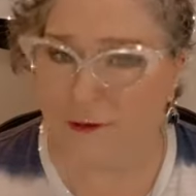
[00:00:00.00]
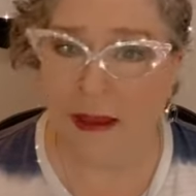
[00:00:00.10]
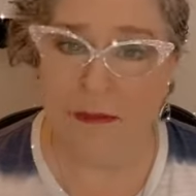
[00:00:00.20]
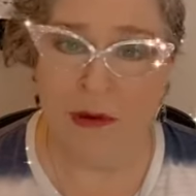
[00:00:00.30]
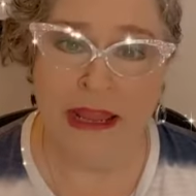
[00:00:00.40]

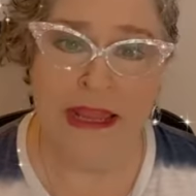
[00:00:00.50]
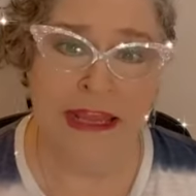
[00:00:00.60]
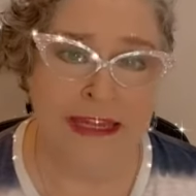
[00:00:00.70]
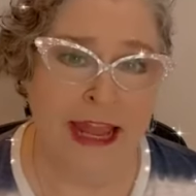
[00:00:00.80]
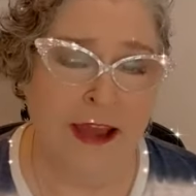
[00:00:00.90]
by breaking
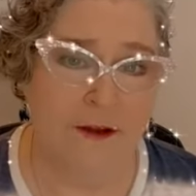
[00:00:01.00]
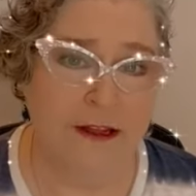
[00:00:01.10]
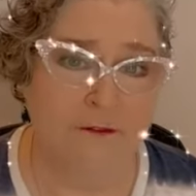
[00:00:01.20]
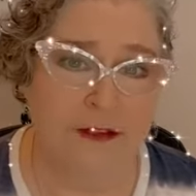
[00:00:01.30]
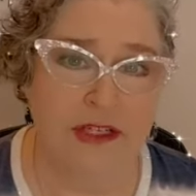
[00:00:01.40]
it down
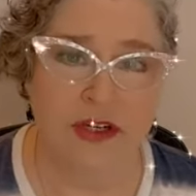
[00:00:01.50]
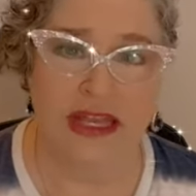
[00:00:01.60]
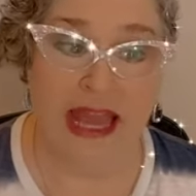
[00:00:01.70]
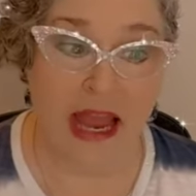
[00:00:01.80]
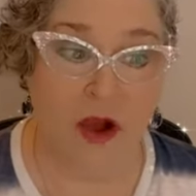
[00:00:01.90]
and
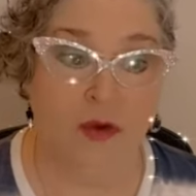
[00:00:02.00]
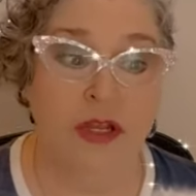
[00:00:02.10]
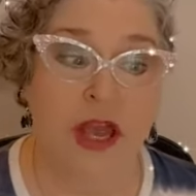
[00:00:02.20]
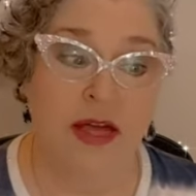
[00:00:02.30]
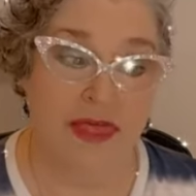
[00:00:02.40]
figuring out
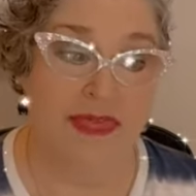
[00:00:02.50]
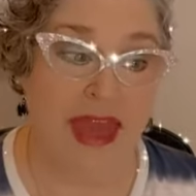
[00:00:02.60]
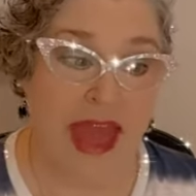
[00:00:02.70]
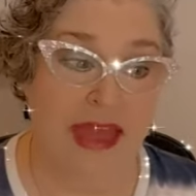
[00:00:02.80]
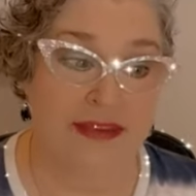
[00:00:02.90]

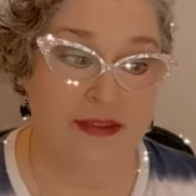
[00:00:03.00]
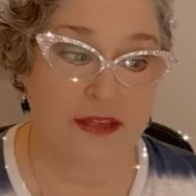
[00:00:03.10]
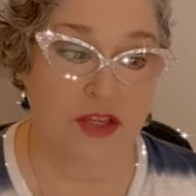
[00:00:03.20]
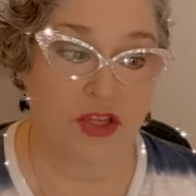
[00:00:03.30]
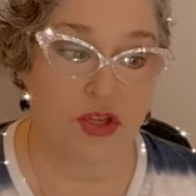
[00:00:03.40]
that
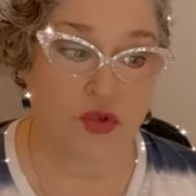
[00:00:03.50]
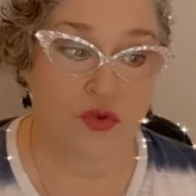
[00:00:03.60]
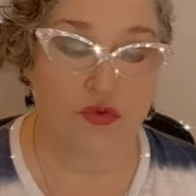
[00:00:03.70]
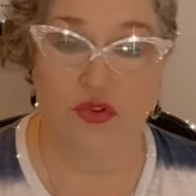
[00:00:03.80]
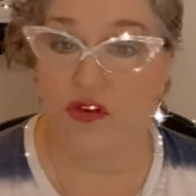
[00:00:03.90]

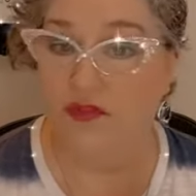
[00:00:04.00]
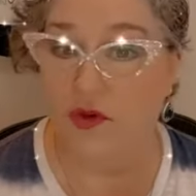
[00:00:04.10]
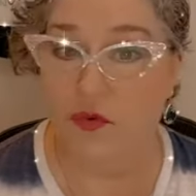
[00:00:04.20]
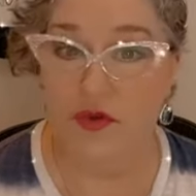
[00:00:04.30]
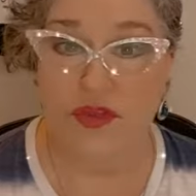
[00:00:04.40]
you don't
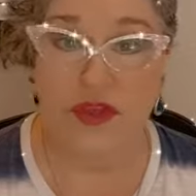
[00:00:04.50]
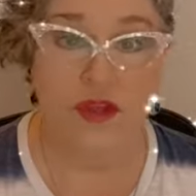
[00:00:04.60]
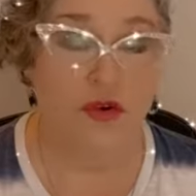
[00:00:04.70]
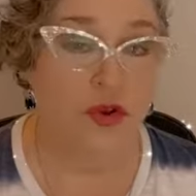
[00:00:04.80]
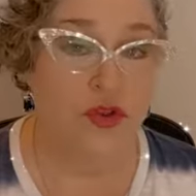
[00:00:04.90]
feel worthy,
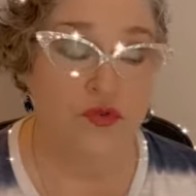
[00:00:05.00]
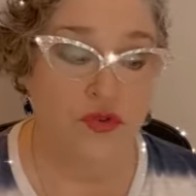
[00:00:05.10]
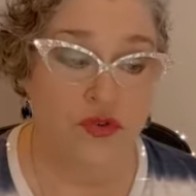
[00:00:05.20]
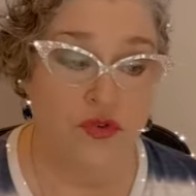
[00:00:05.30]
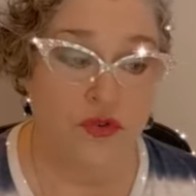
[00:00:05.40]
or you
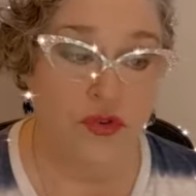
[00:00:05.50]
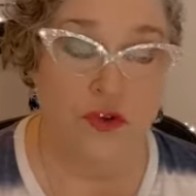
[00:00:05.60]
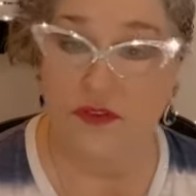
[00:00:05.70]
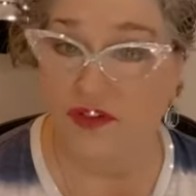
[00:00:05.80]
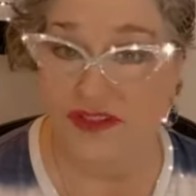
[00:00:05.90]

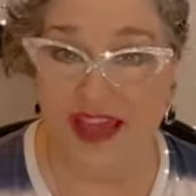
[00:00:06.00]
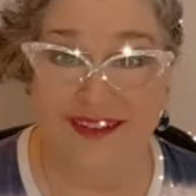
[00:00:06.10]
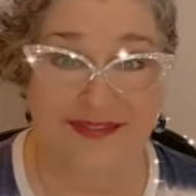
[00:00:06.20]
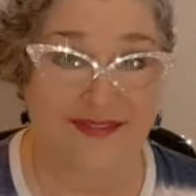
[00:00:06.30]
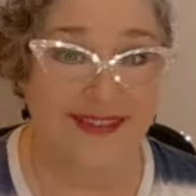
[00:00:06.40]
don't feel
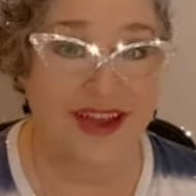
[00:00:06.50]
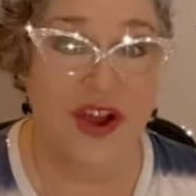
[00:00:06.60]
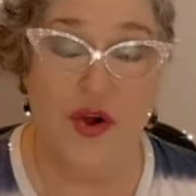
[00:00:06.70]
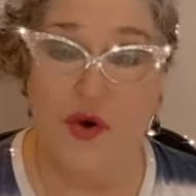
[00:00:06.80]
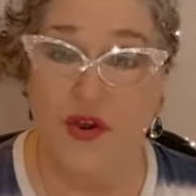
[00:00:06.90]
safe,
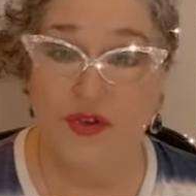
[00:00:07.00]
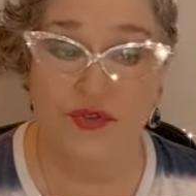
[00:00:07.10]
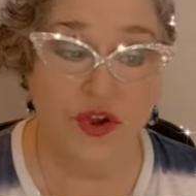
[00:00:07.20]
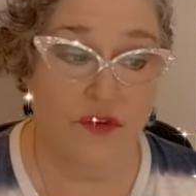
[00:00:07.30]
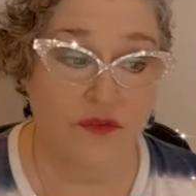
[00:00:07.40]
or you
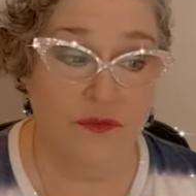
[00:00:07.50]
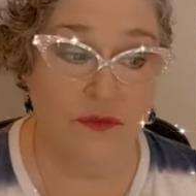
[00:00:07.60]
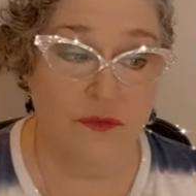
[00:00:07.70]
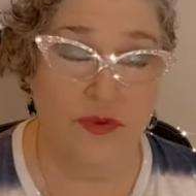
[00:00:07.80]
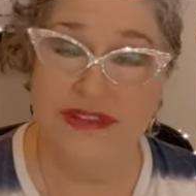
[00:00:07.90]
don't
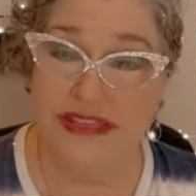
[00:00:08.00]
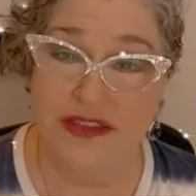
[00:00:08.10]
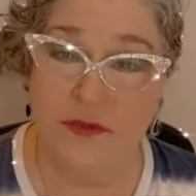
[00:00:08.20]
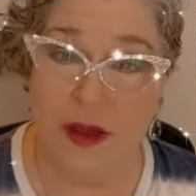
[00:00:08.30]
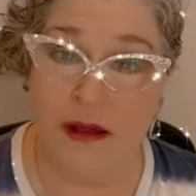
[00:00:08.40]

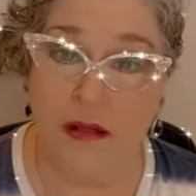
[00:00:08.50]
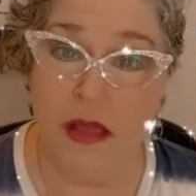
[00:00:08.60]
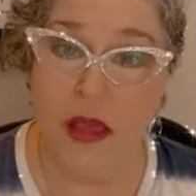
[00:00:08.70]
receive well,